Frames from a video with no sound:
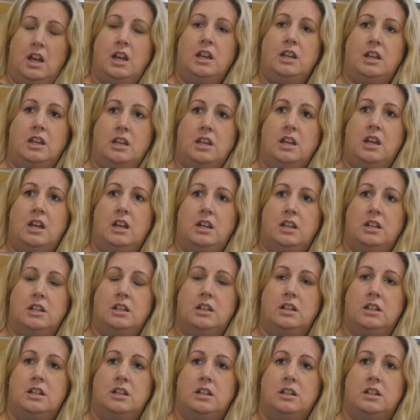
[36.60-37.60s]
whilst I might
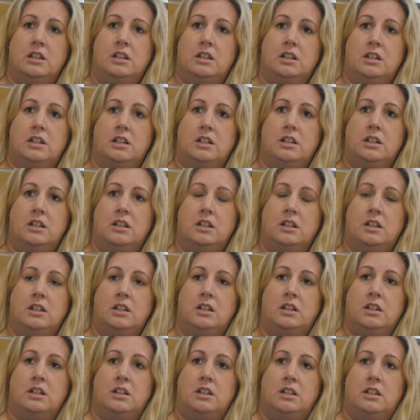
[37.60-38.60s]
not be a chartered
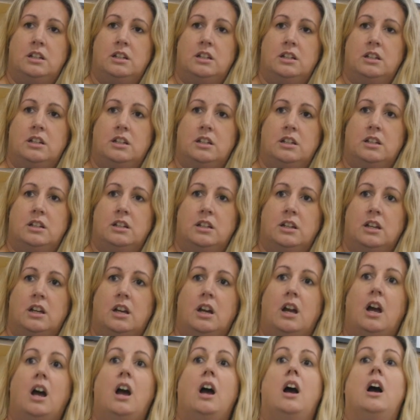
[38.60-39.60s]
engineer and I might not be
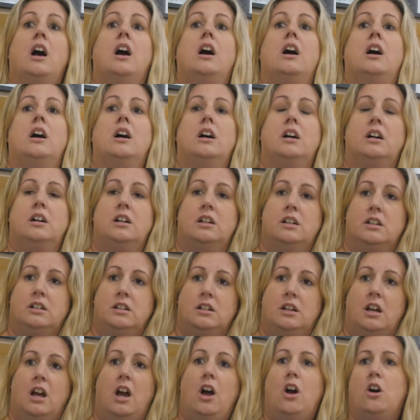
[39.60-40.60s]
an engineer on
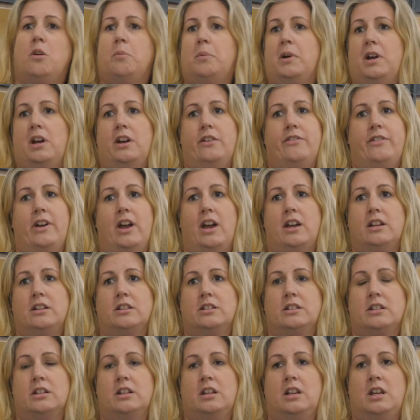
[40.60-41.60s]
paper per se, is that
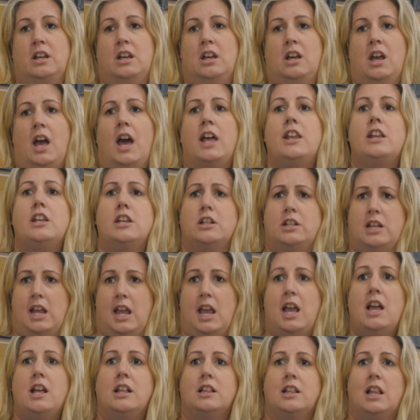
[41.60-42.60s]
I'm leading a really
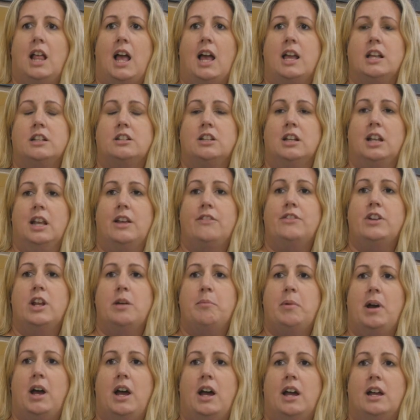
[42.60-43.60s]
complex
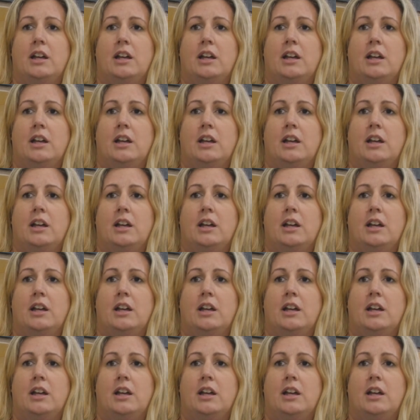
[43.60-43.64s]
engineering